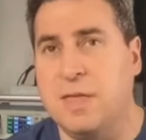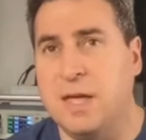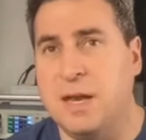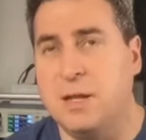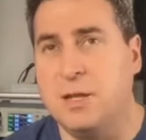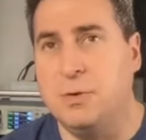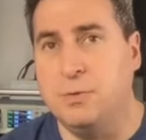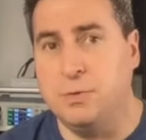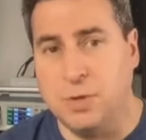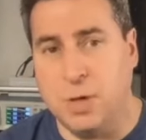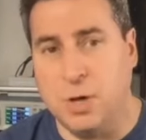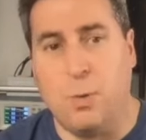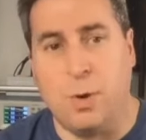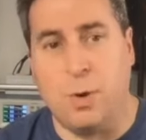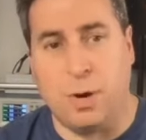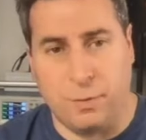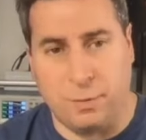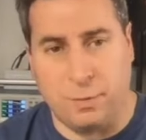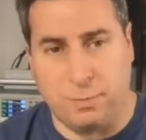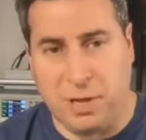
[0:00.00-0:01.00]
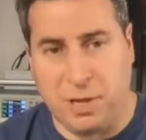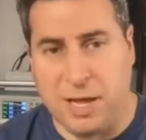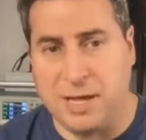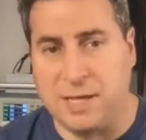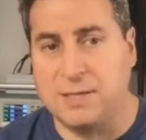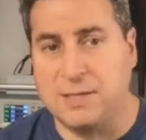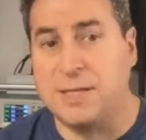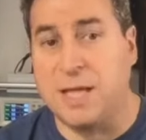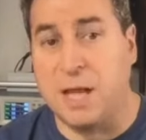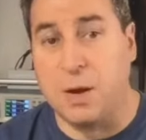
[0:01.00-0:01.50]
that you don't want to
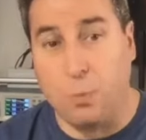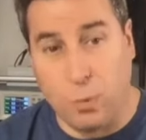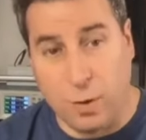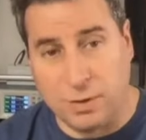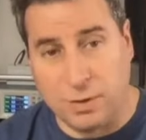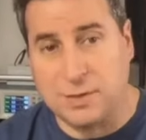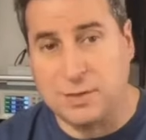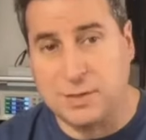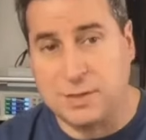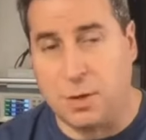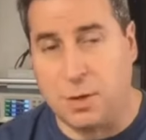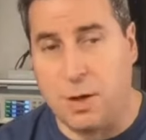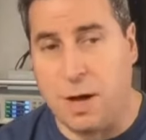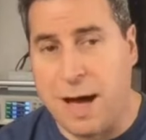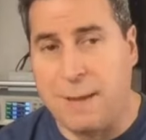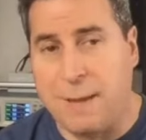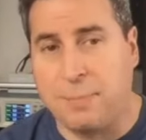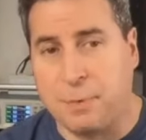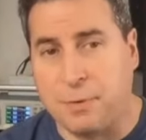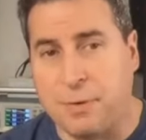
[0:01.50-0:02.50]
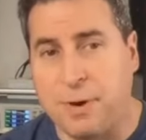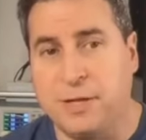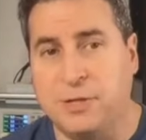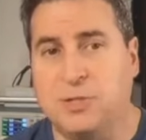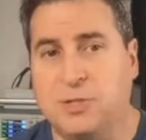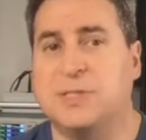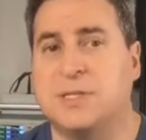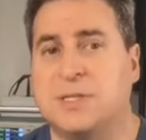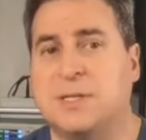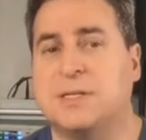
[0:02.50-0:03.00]
replace, they will still
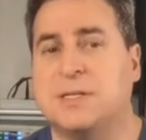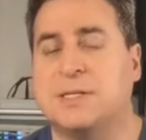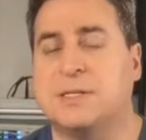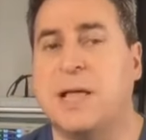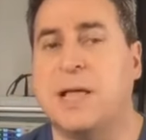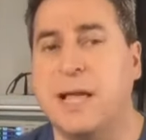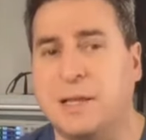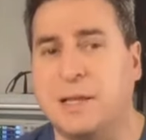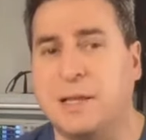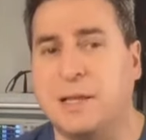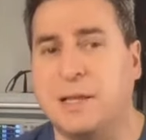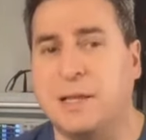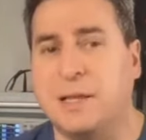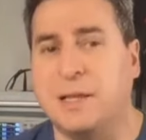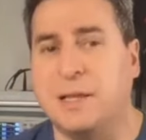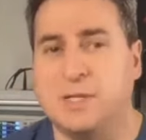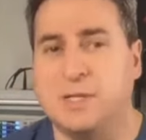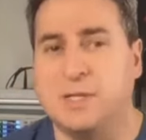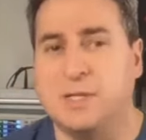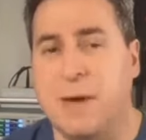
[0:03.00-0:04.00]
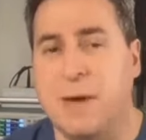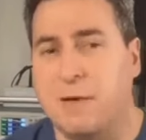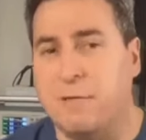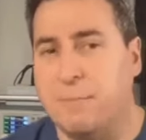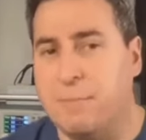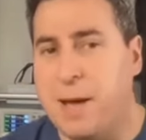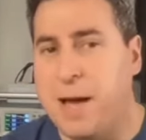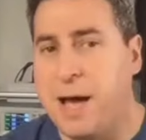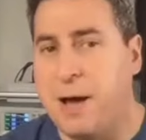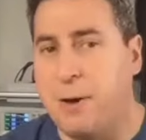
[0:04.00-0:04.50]
operate just at a slightly reduced amount
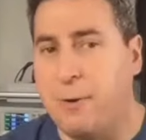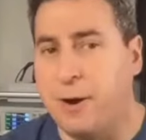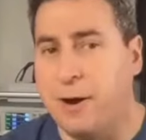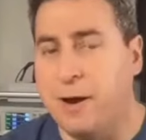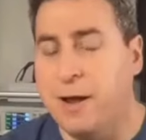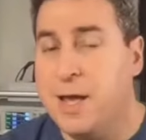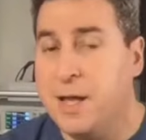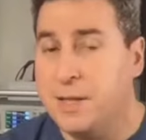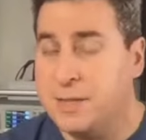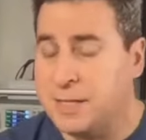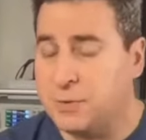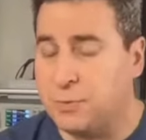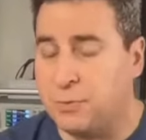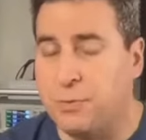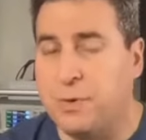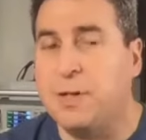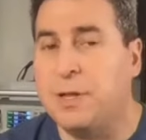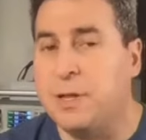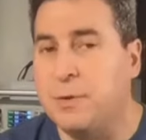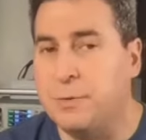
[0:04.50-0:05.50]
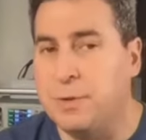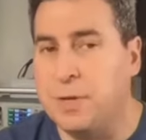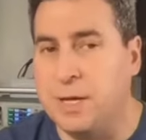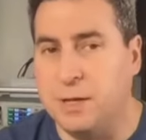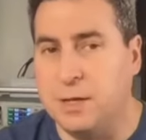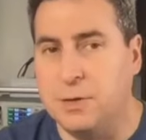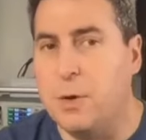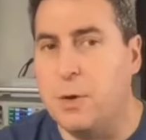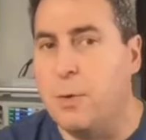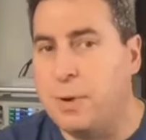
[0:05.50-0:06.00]
of power. That's really
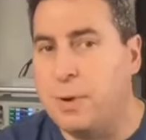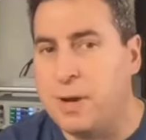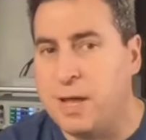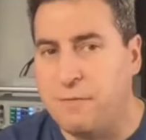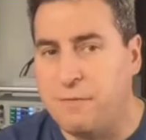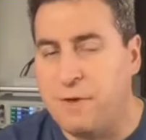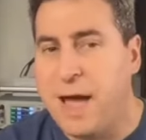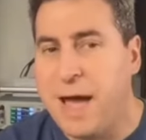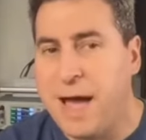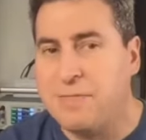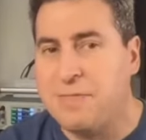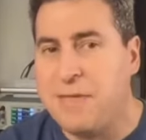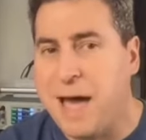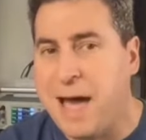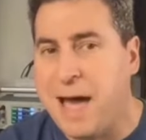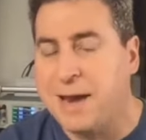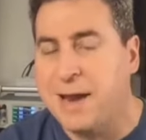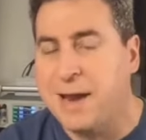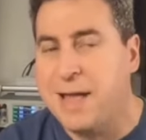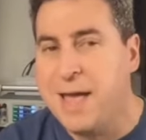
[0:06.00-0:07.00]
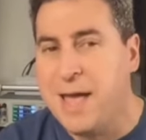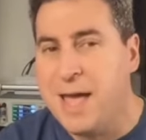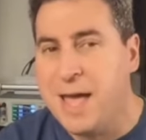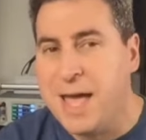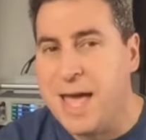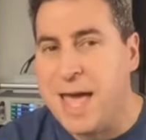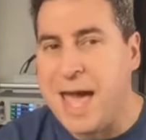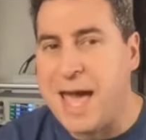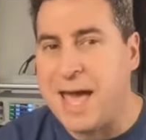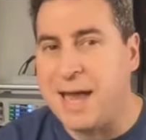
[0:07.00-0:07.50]
unique. Nobody ever had that.
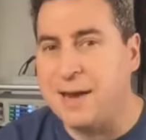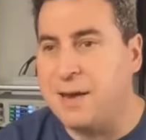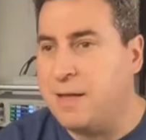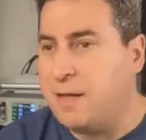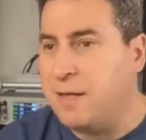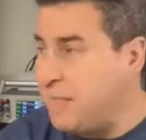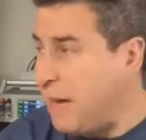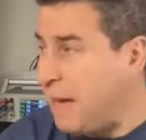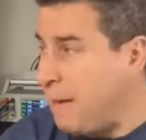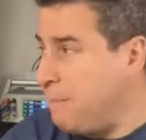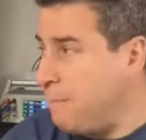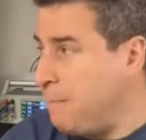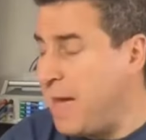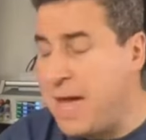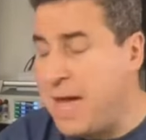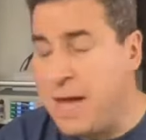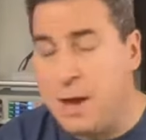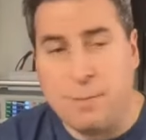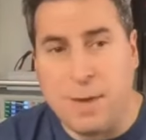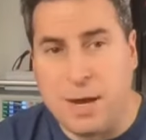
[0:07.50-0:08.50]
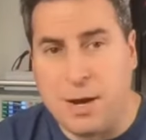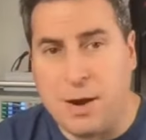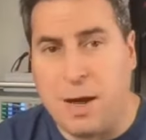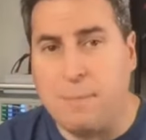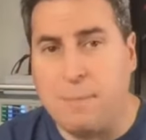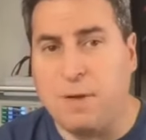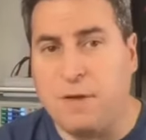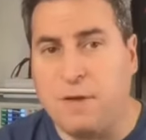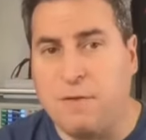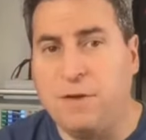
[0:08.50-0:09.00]
And that may or may
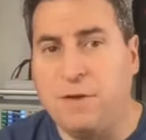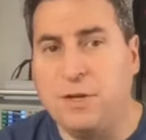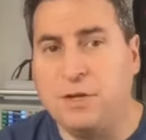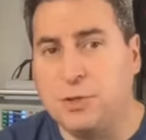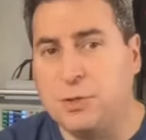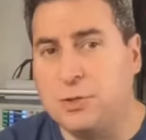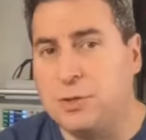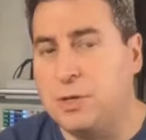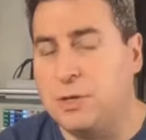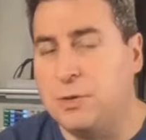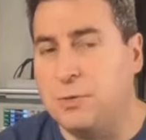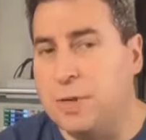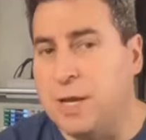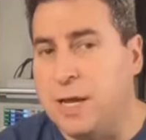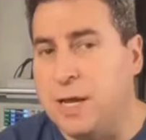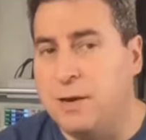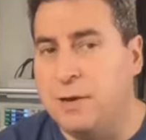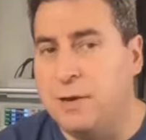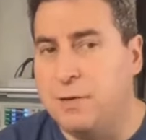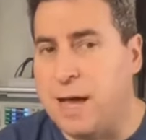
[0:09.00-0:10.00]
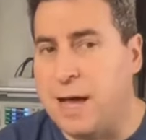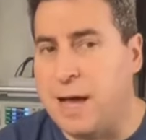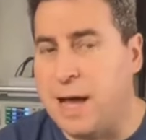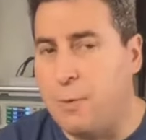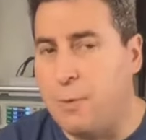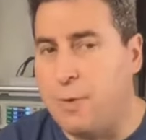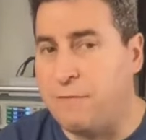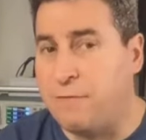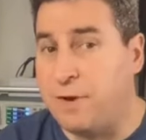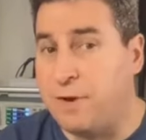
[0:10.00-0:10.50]
not be a feature that you need.
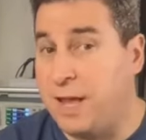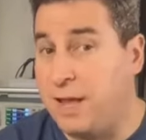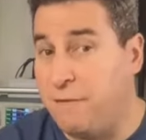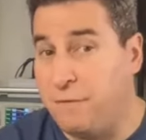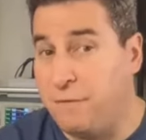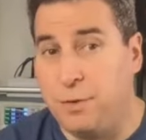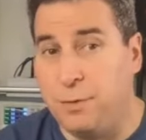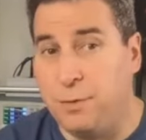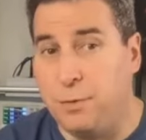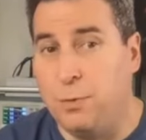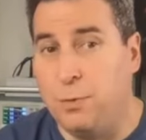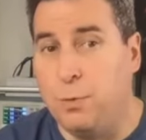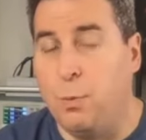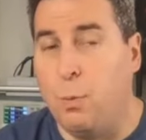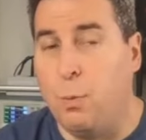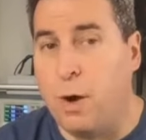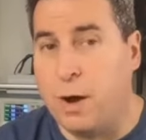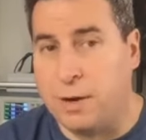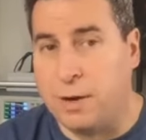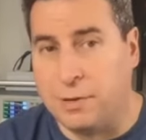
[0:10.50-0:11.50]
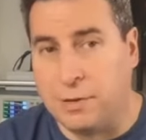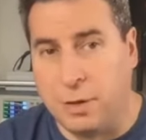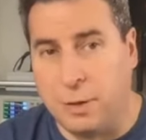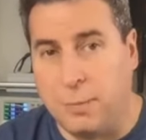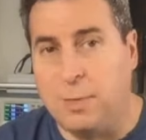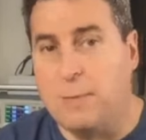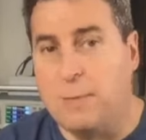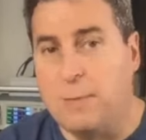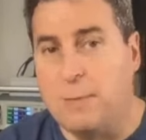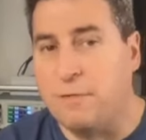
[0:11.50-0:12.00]
However, if you want a
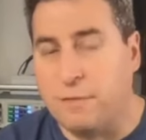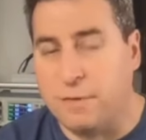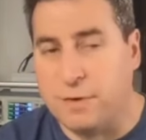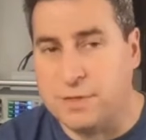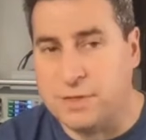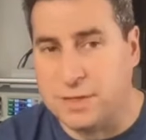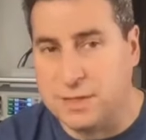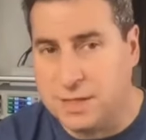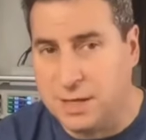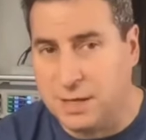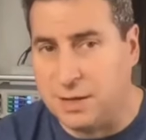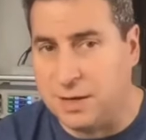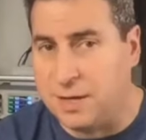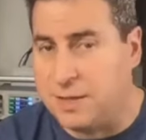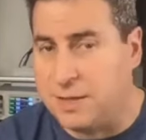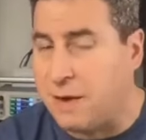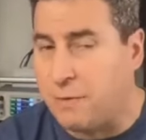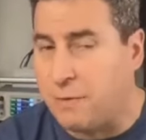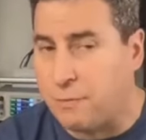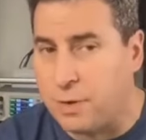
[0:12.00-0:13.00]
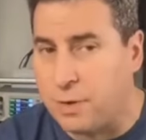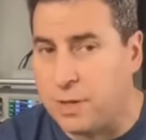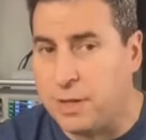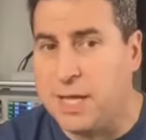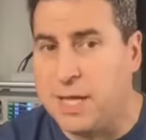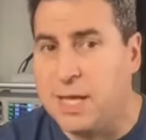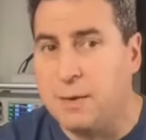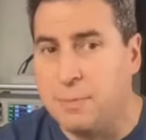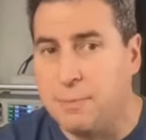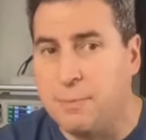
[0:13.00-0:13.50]
little bit more versatility, that
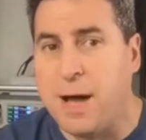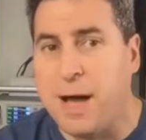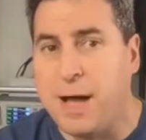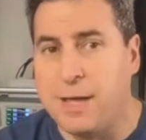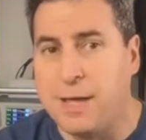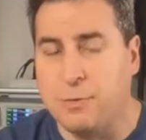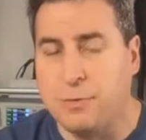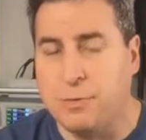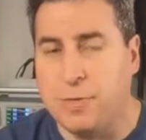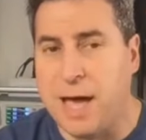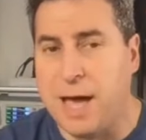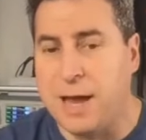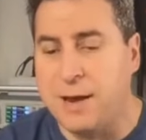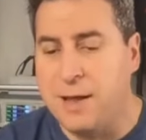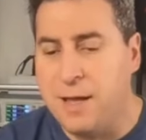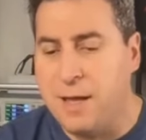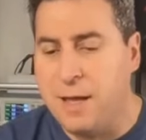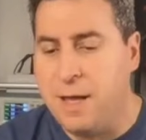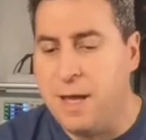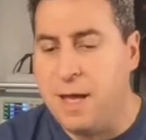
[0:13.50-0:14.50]
really can buy you that